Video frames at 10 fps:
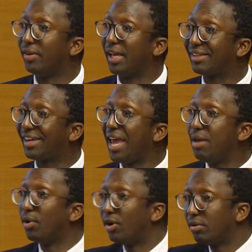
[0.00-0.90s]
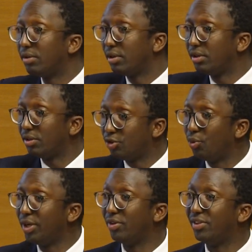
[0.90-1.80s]
that came
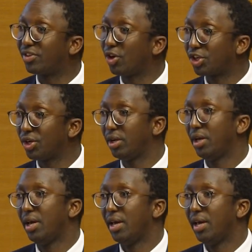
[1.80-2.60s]
during the discussion,